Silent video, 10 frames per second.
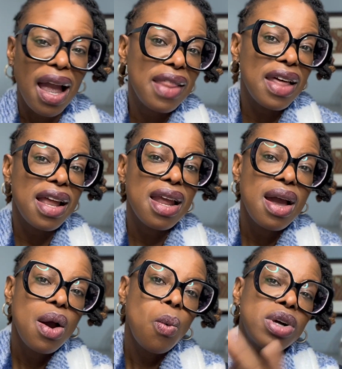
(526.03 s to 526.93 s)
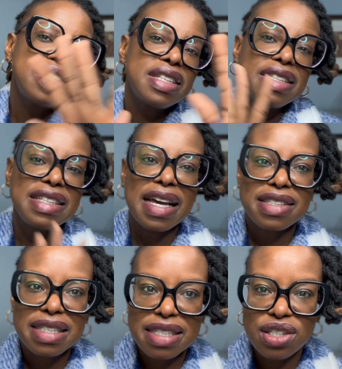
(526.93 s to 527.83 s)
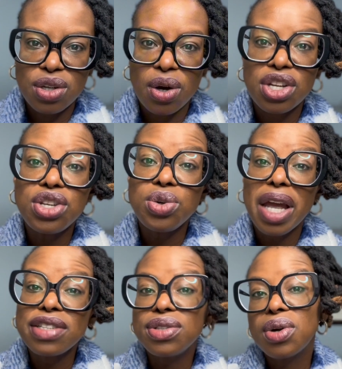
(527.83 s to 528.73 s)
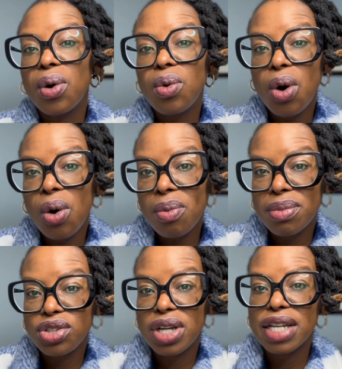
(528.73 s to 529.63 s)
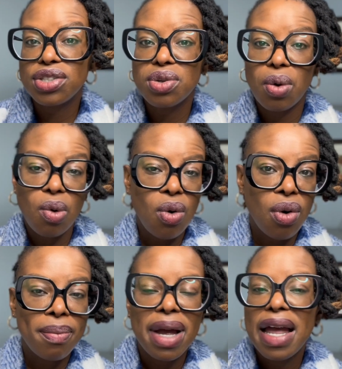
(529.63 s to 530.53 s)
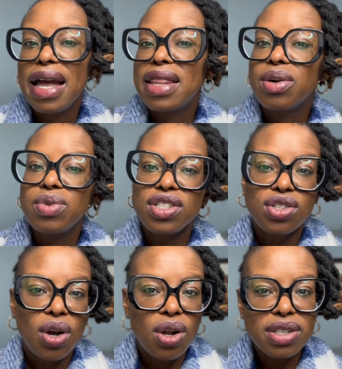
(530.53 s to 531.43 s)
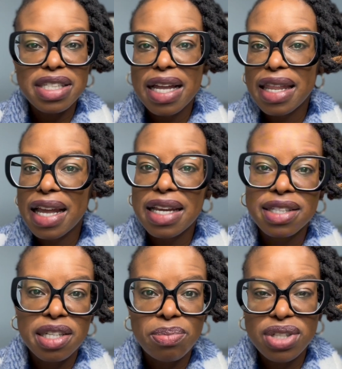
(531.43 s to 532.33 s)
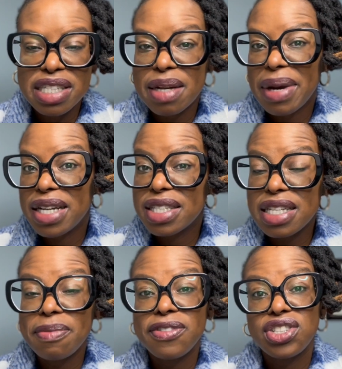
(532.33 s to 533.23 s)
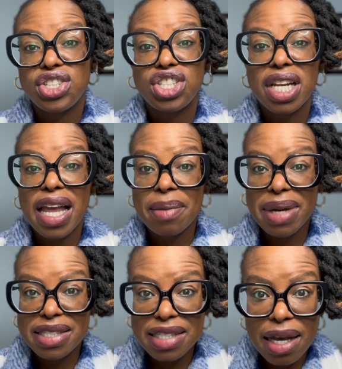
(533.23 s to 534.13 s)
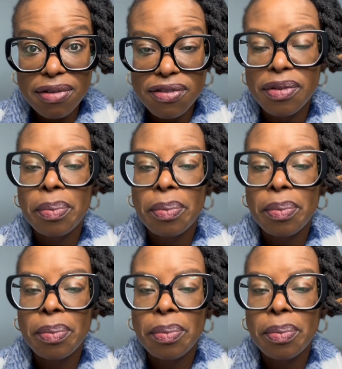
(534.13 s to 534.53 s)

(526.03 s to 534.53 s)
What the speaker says: And then once the test is done, you get to go home. You get to go home. The results are then interpreted by a sleep physician like myself.